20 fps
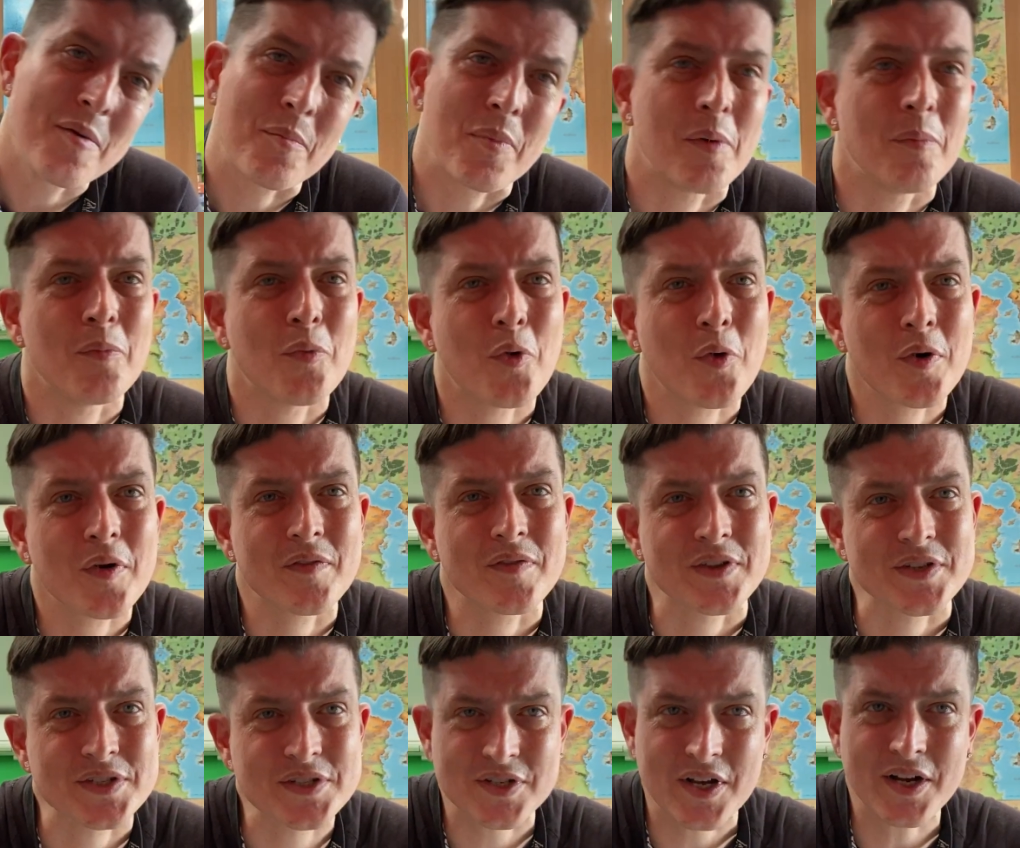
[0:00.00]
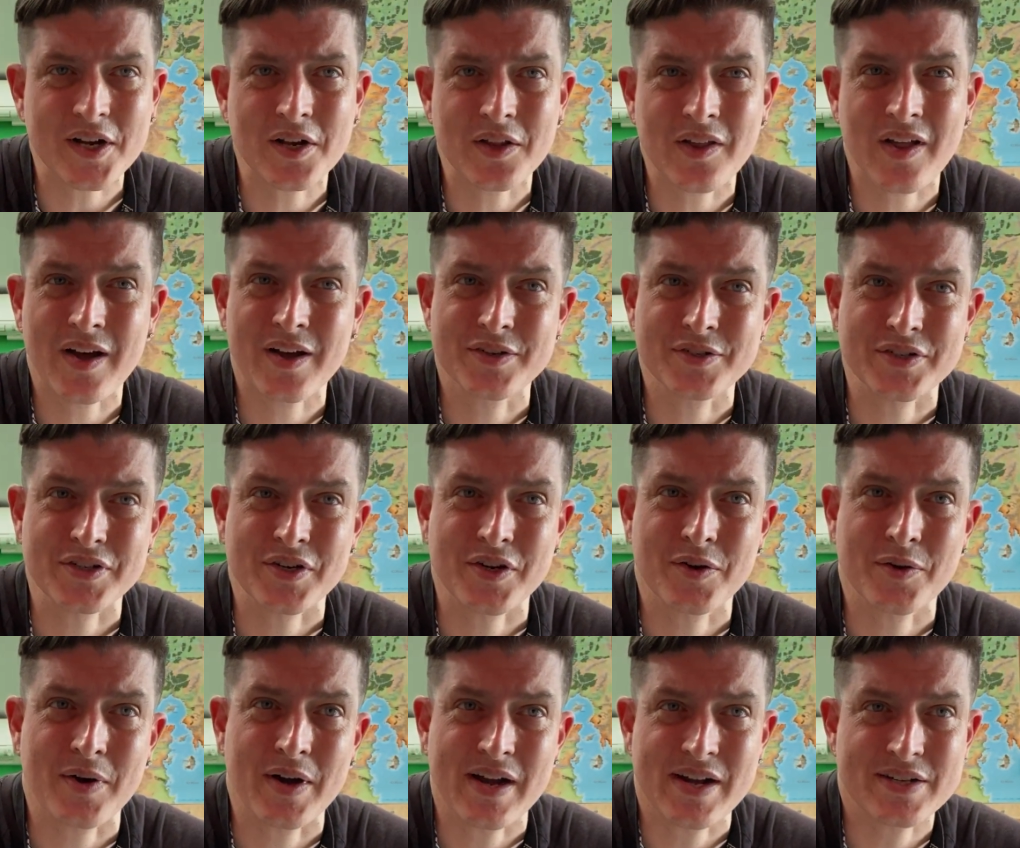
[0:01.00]
but more of the
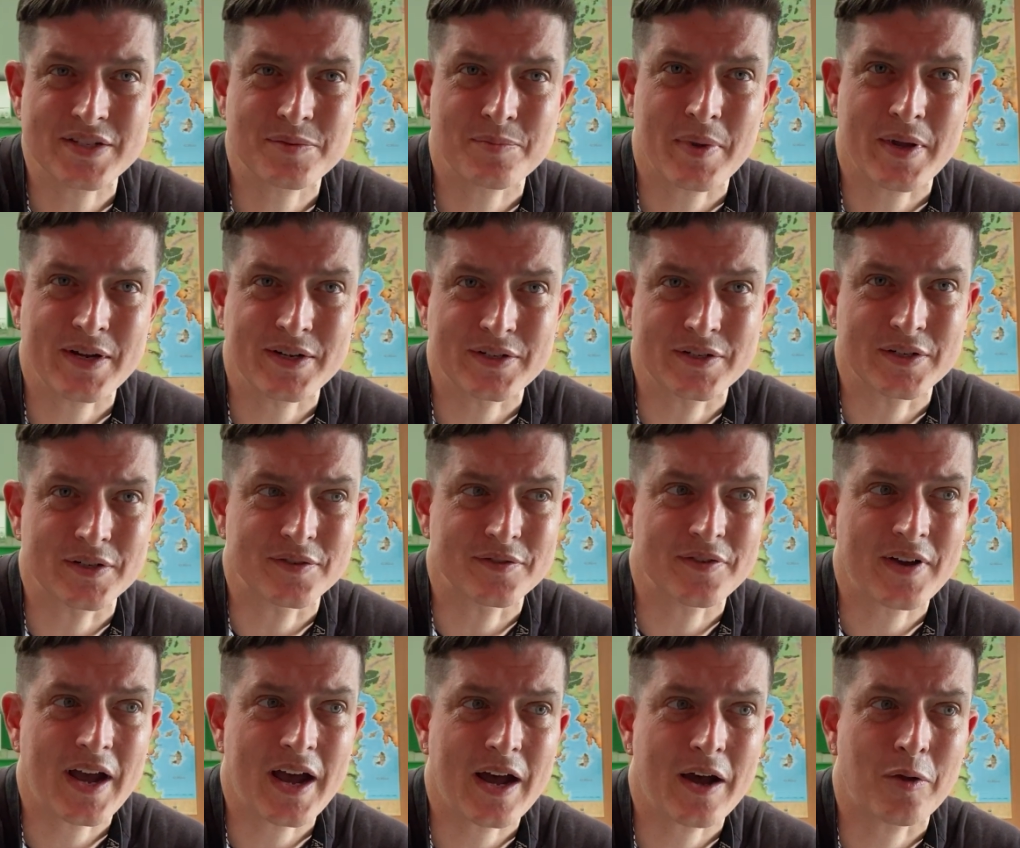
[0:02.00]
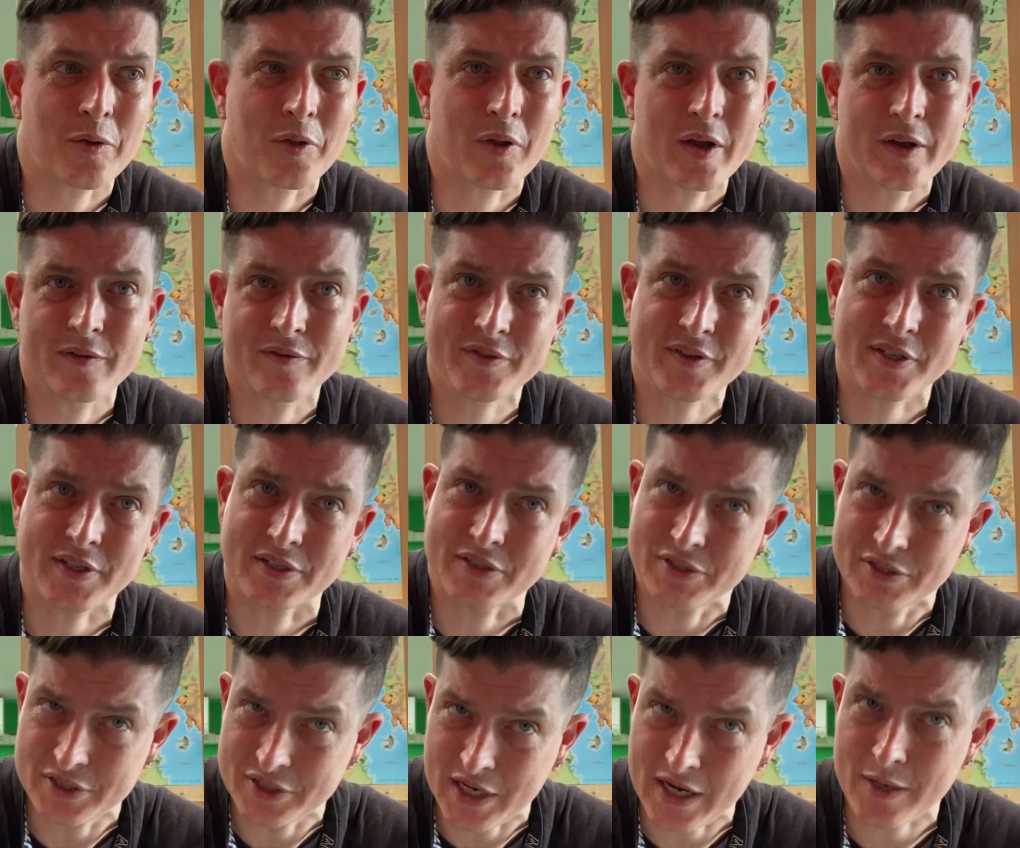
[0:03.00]
psychological aspect of how life
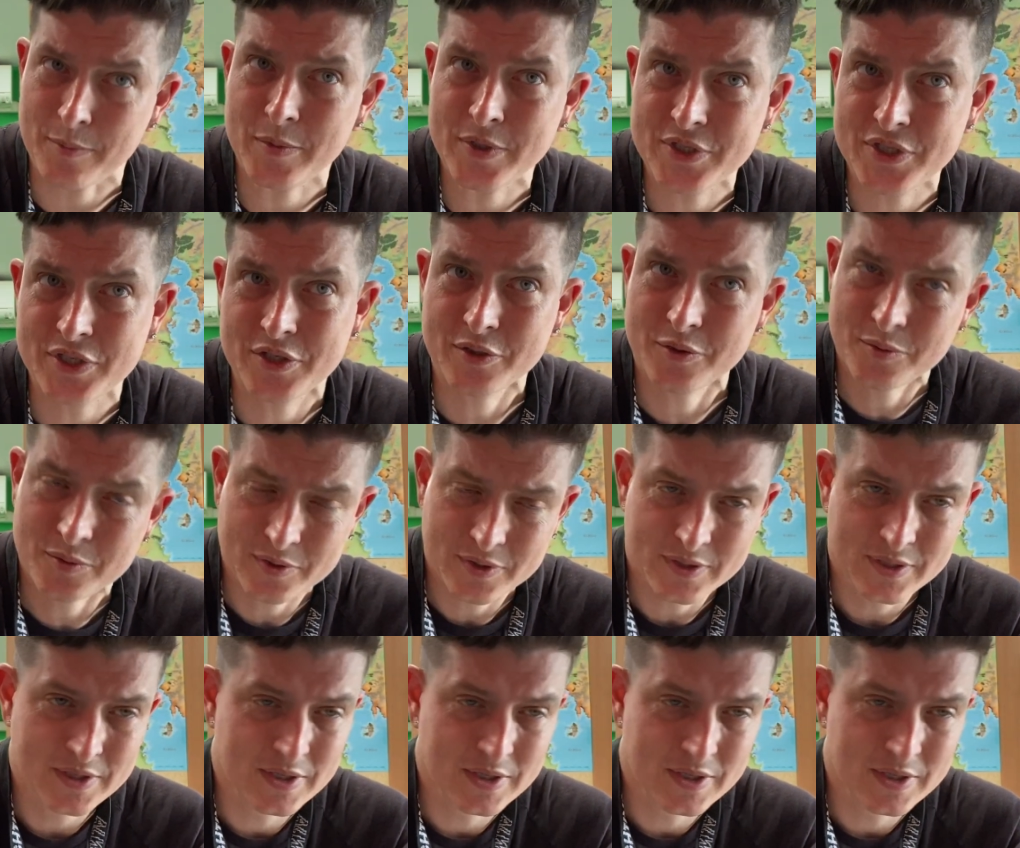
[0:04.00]
can damage you.